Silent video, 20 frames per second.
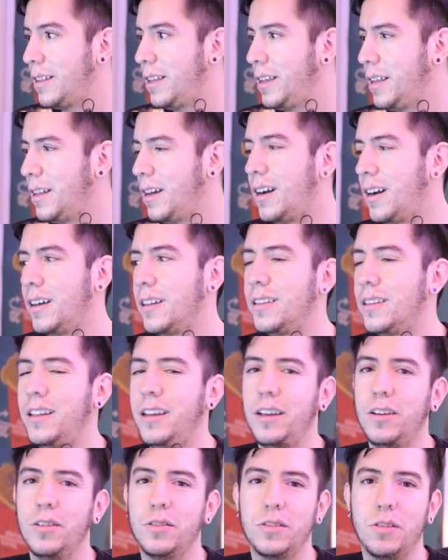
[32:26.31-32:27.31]
They
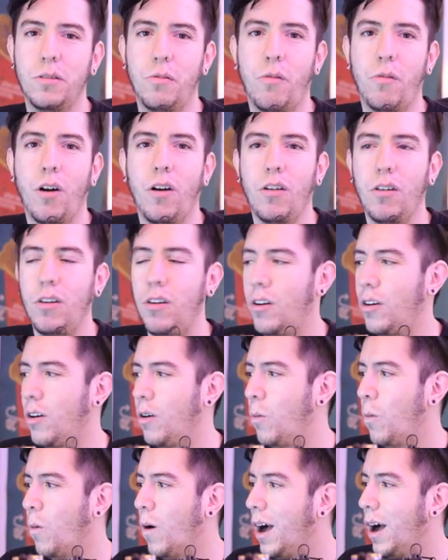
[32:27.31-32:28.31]
use the wrong
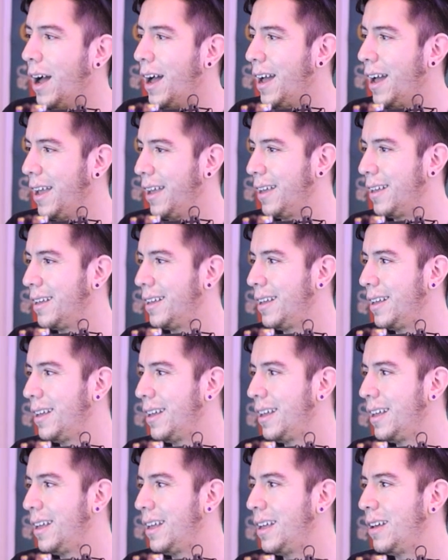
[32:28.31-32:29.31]
logo. Why
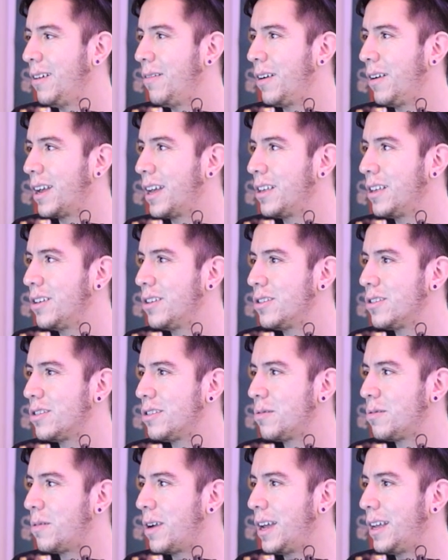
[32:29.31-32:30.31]
can't you
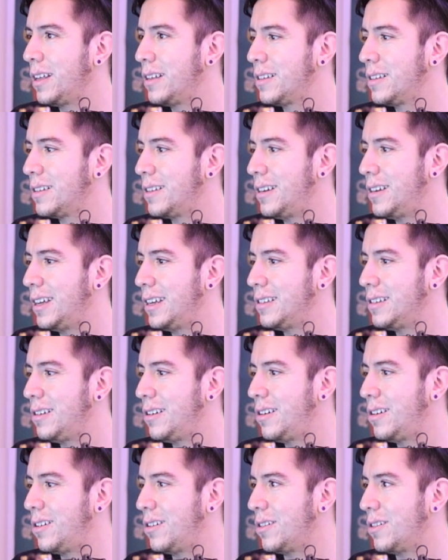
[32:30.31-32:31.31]
use the nice
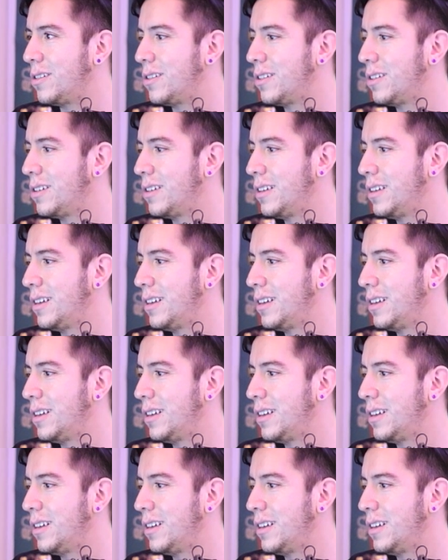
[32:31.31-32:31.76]
logo?